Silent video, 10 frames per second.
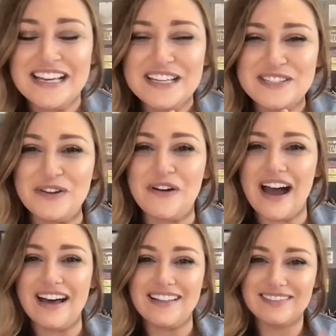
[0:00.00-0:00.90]
So
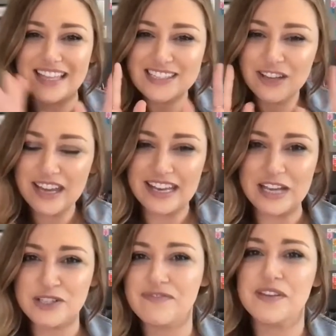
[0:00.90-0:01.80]
let's look at
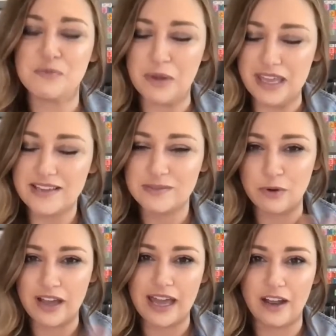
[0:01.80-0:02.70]
each of these weeks.
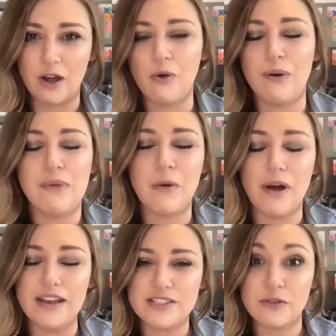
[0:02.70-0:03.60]
We'll kind of go one by
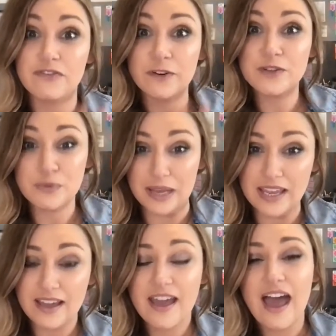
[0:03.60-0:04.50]
one. So the first
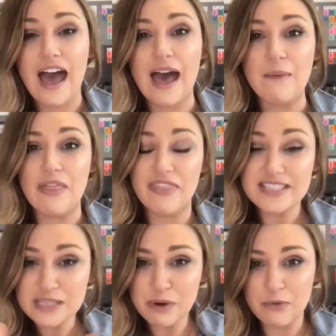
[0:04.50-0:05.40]
week, this
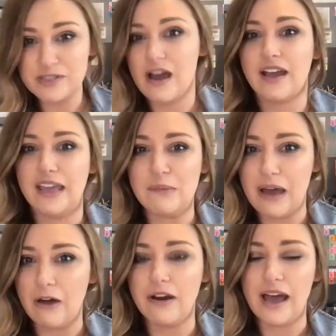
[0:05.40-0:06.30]
is where we're talking
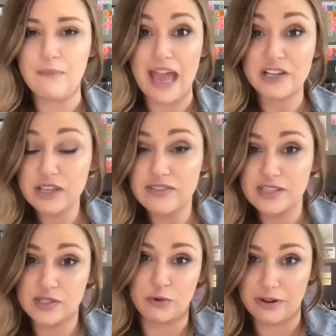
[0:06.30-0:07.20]
about actually the
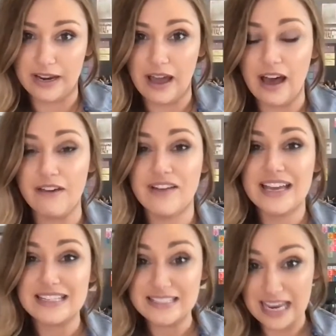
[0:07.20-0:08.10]
story of
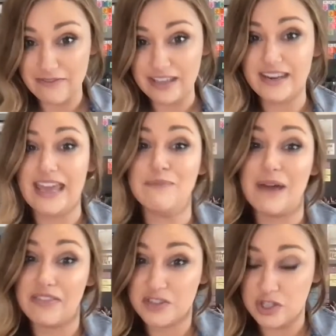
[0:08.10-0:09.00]
David and
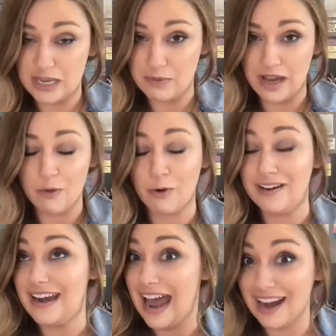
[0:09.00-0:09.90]
Bathsheba. We're
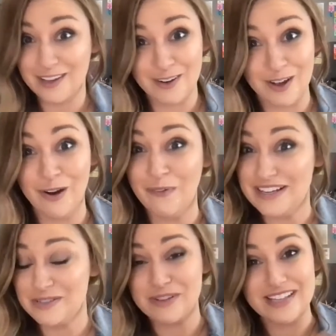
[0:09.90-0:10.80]
not going to go
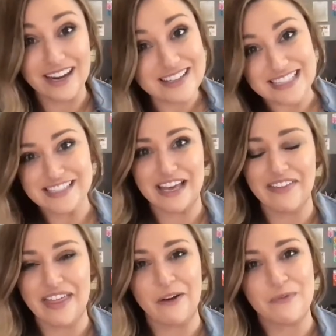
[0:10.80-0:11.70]
into a ton of detail
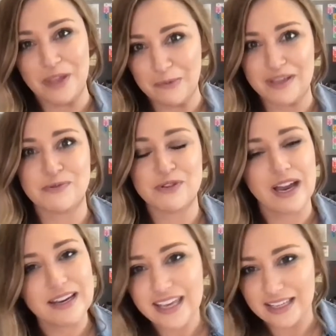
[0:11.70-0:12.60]
there because we're
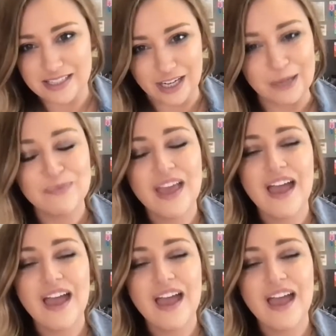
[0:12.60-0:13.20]
talking to kids here.